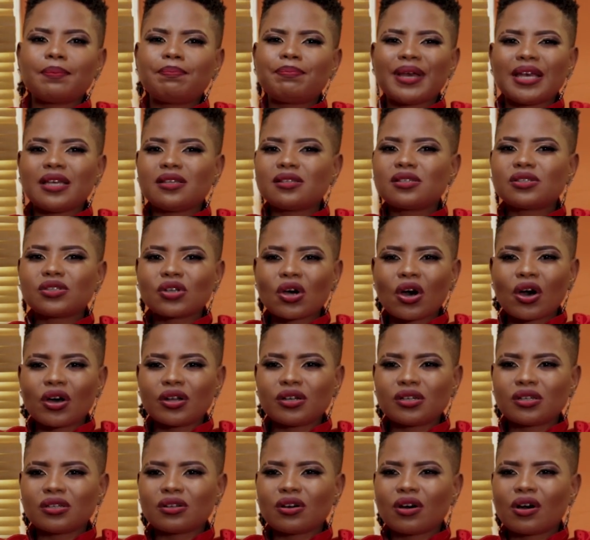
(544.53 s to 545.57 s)
based
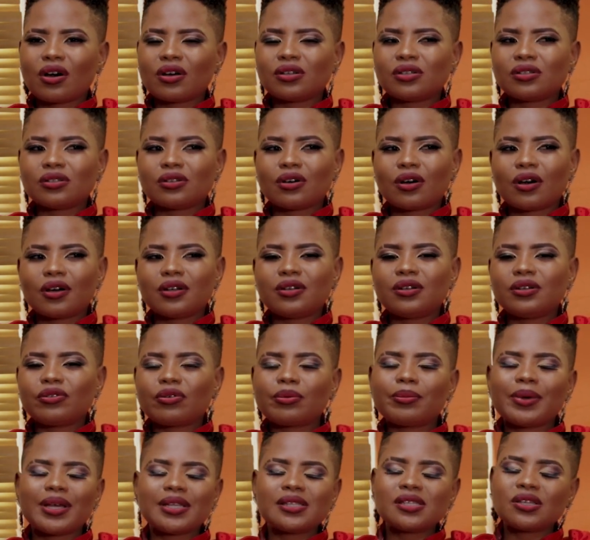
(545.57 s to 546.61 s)
on on on
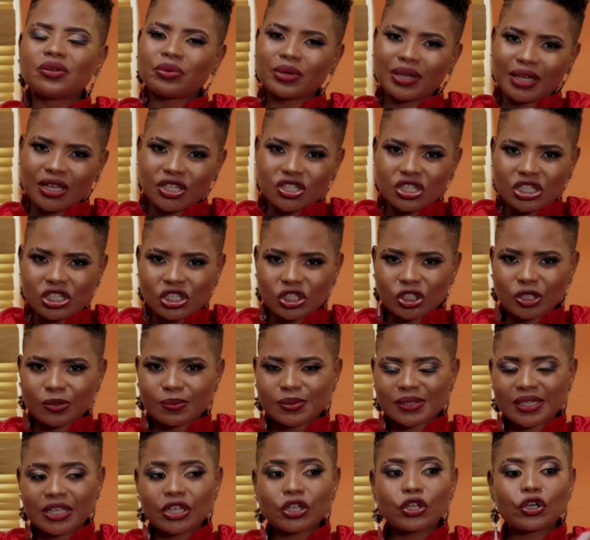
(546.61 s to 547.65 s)
romantic
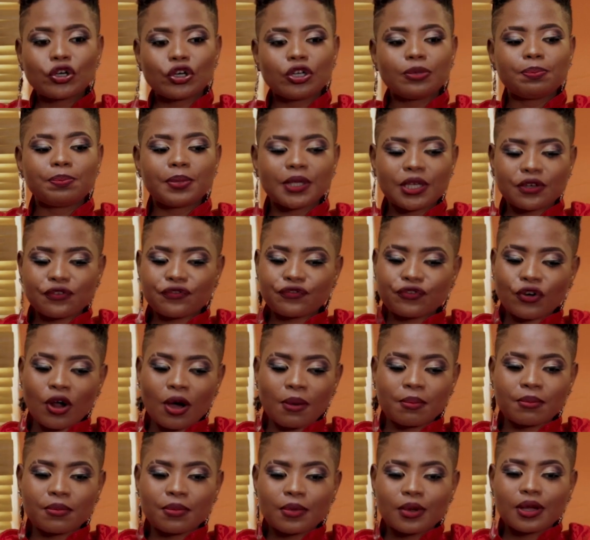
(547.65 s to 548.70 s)
relationships it could be
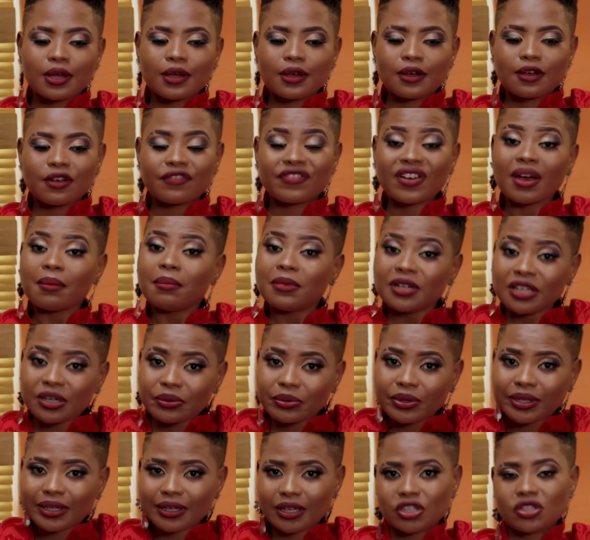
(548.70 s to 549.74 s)
from family
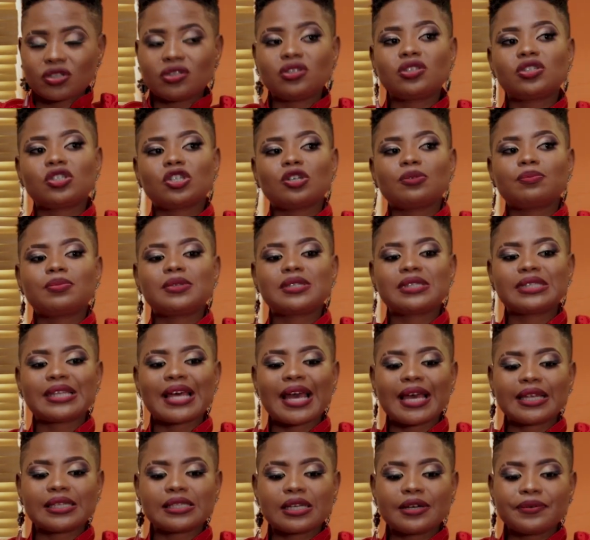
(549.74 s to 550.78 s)
relationships
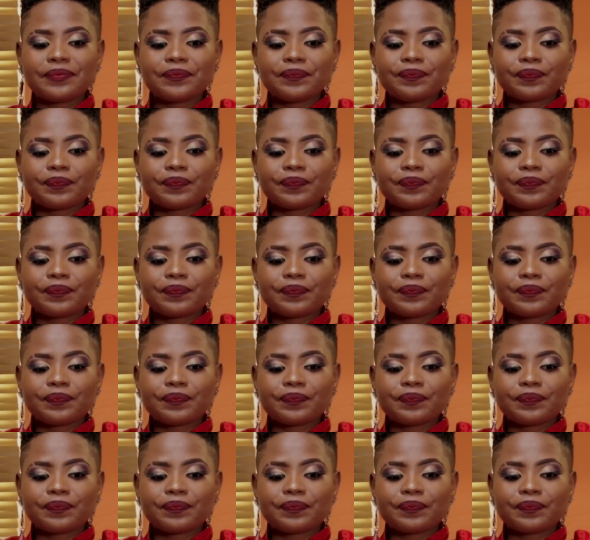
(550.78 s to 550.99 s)
that